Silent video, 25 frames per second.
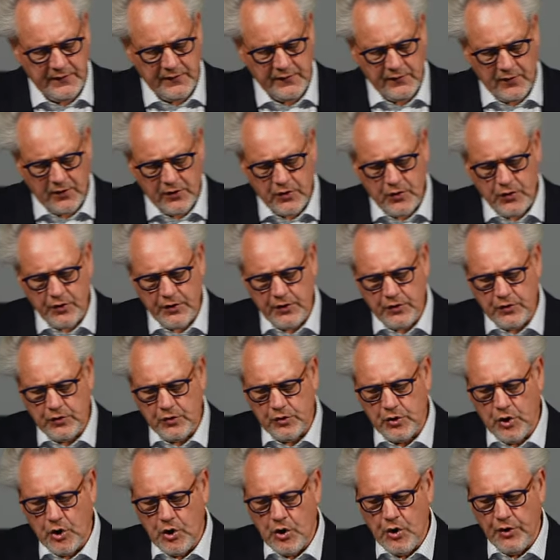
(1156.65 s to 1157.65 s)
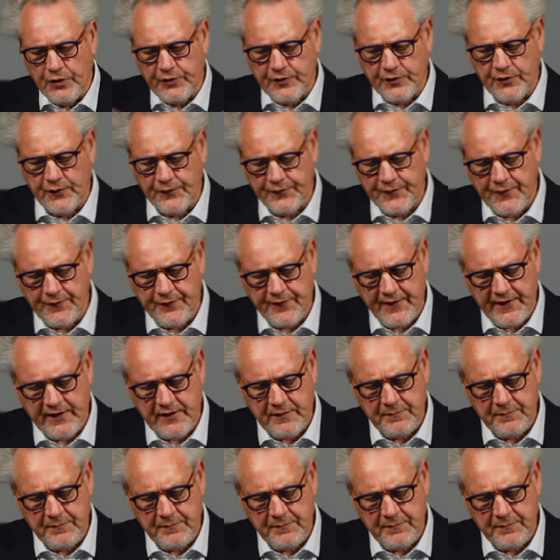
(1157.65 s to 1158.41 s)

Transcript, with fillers: according to the lust of the flesh,